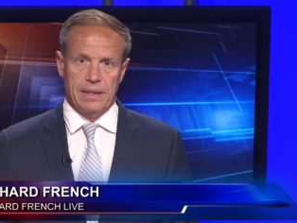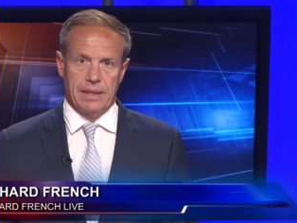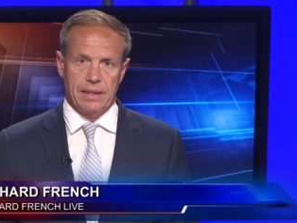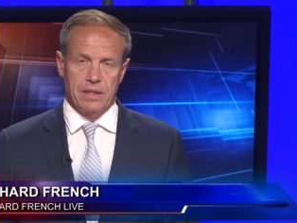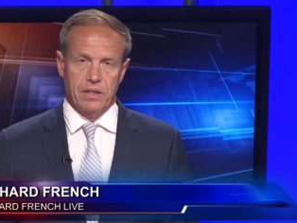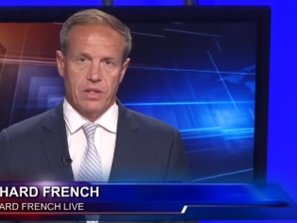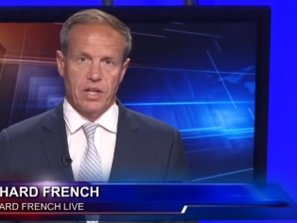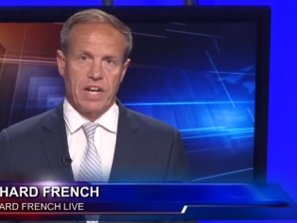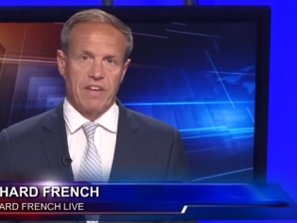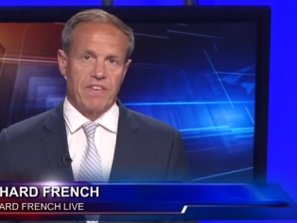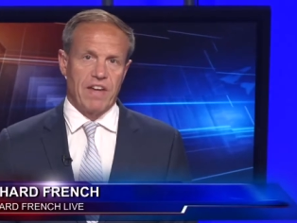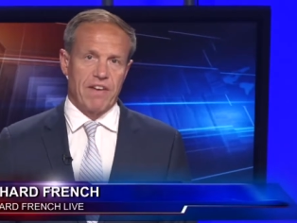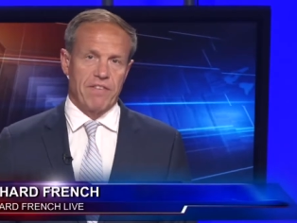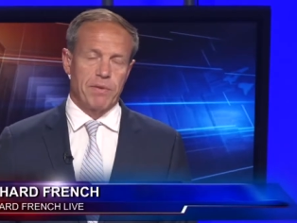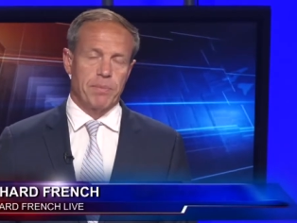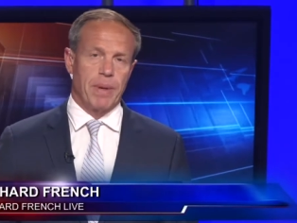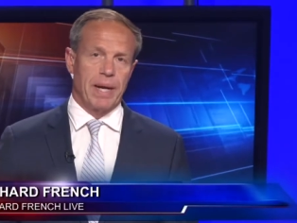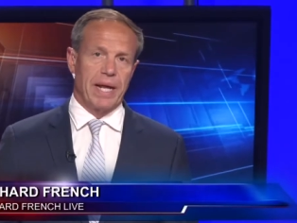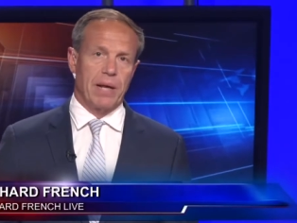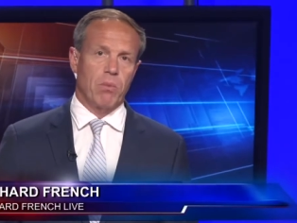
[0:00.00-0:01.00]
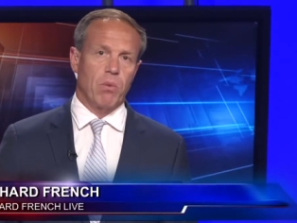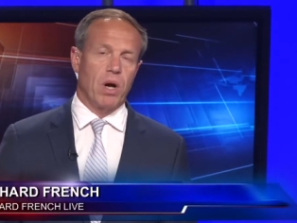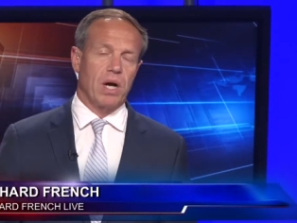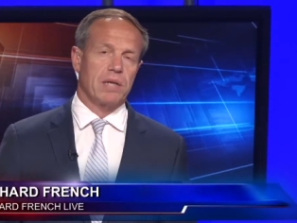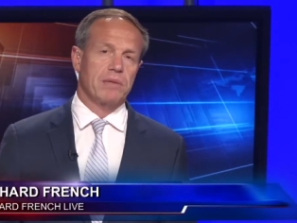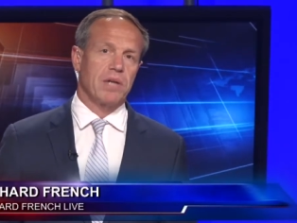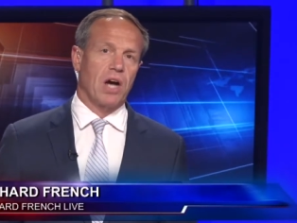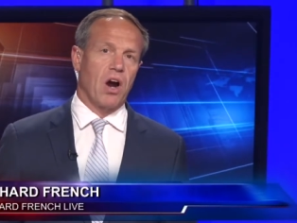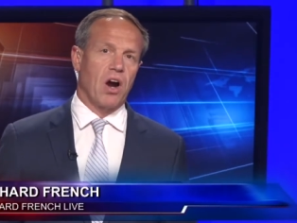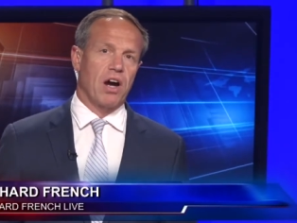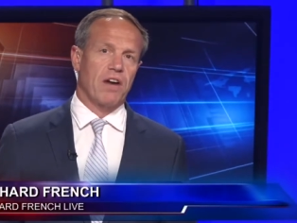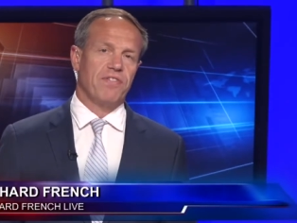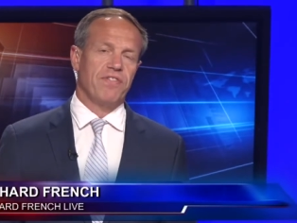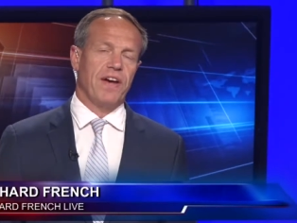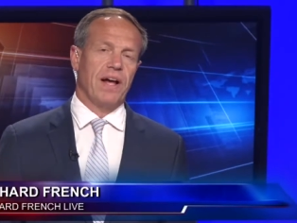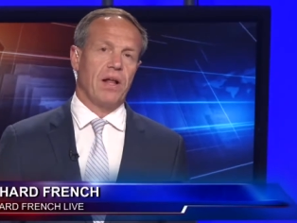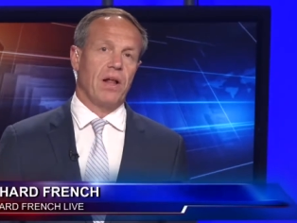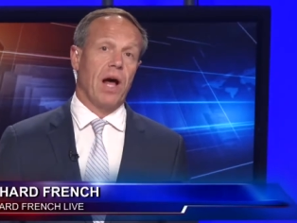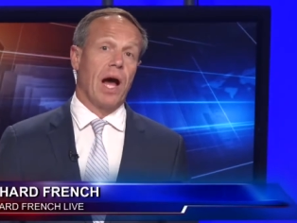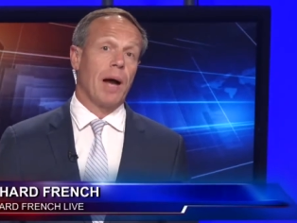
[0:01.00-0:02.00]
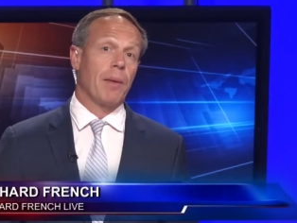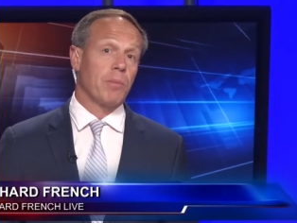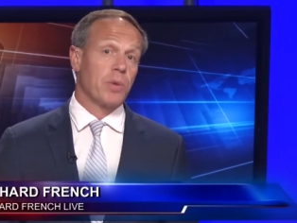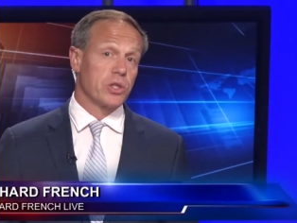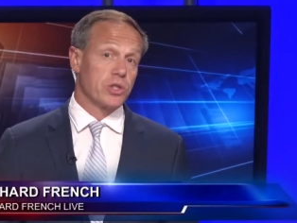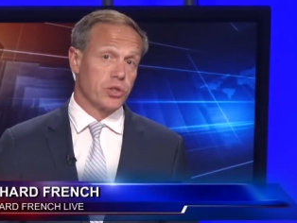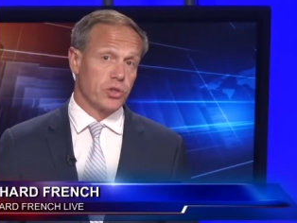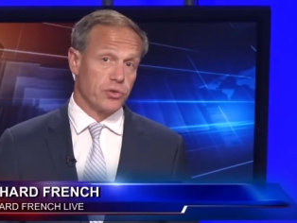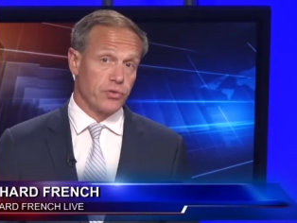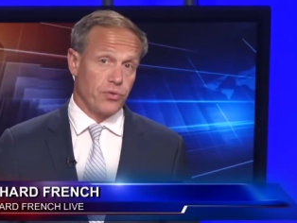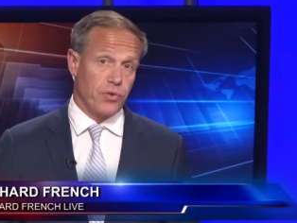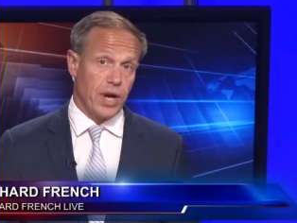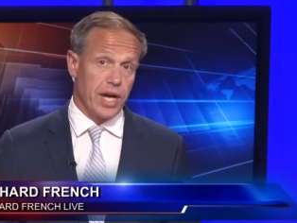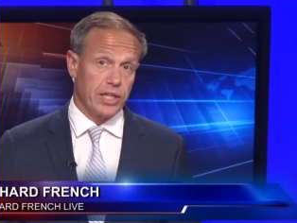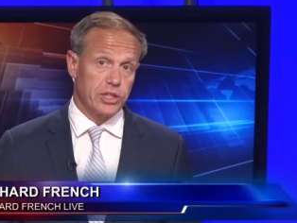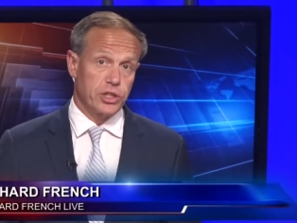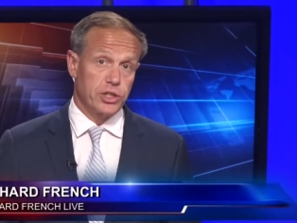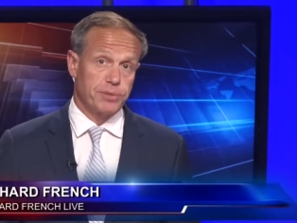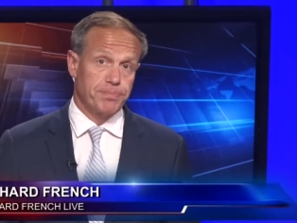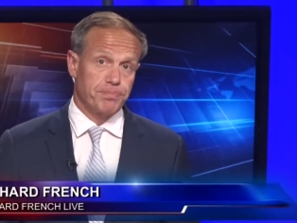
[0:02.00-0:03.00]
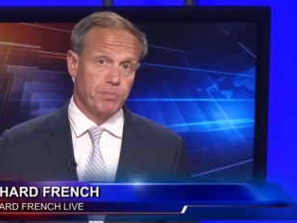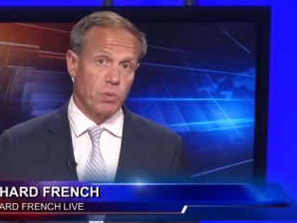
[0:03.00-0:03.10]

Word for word: Good evening, everybody, and welcome to RFL. I'm Richard French.